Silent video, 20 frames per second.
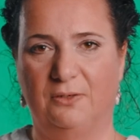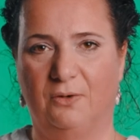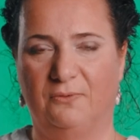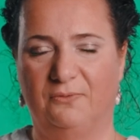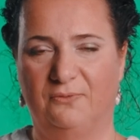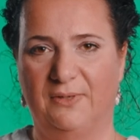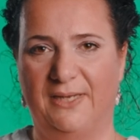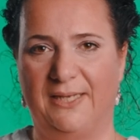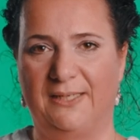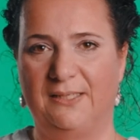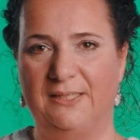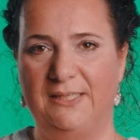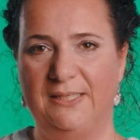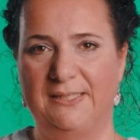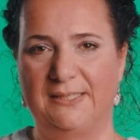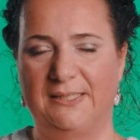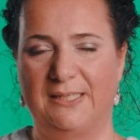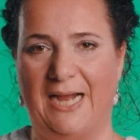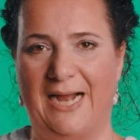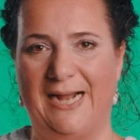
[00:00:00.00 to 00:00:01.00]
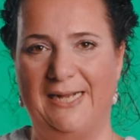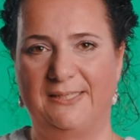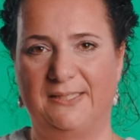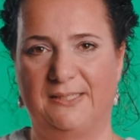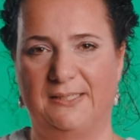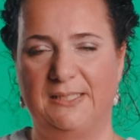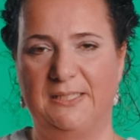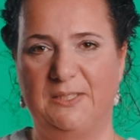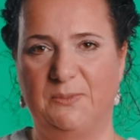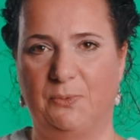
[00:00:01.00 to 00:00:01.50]
of at least IELTS
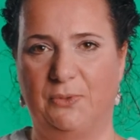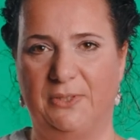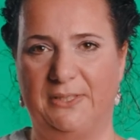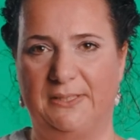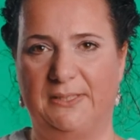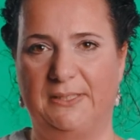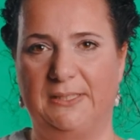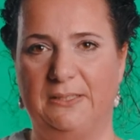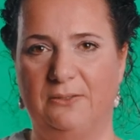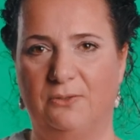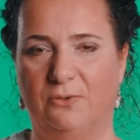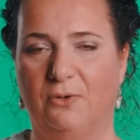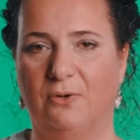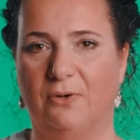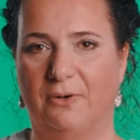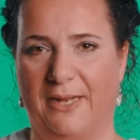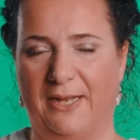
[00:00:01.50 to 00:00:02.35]
6.0 or